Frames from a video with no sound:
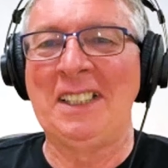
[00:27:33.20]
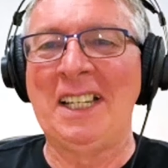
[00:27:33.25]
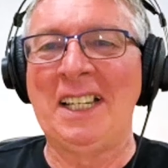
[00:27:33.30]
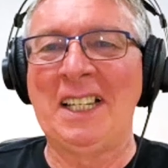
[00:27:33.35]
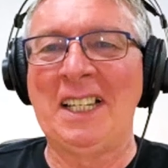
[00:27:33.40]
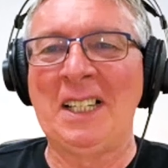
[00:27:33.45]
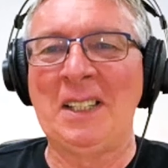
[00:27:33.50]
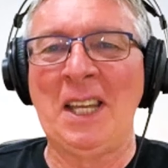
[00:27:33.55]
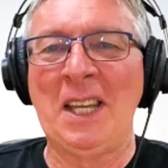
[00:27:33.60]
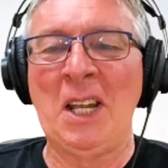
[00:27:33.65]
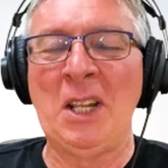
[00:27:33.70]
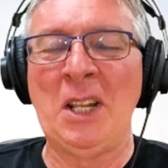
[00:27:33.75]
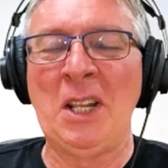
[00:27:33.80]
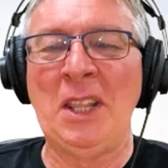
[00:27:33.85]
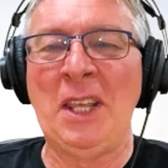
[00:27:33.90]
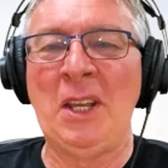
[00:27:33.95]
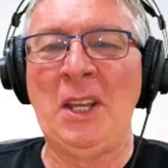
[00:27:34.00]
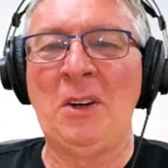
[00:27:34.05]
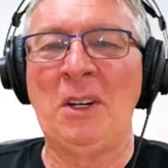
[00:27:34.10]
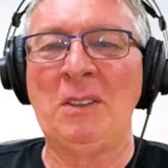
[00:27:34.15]
The
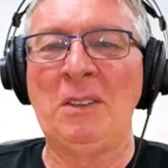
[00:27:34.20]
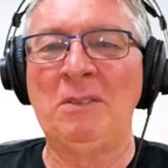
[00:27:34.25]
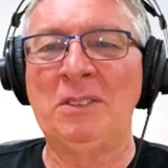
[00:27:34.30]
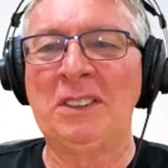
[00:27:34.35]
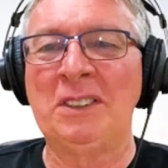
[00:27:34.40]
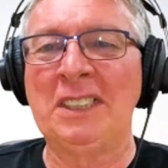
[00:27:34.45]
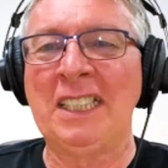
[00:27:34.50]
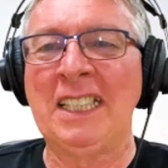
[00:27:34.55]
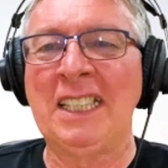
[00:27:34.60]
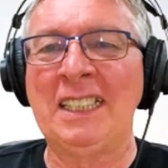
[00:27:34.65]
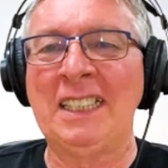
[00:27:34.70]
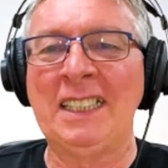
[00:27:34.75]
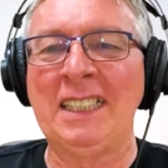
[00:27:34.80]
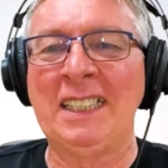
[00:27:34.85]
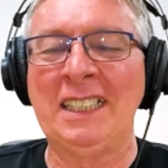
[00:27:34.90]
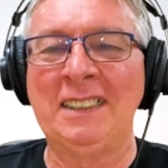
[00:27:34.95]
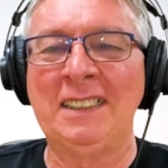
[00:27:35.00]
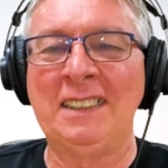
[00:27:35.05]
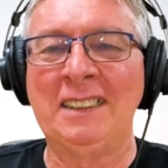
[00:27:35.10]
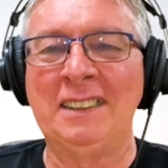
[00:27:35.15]
only thing I've seen
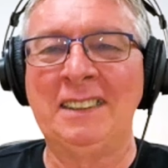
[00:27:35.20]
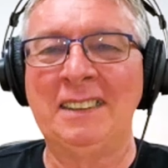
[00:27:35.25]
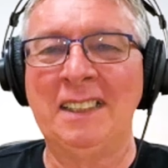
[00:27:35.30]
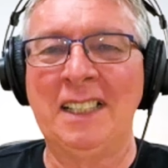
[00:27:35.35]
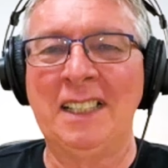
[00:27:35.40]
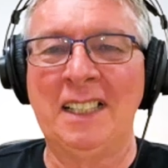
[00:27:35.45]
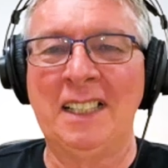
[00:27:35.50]
is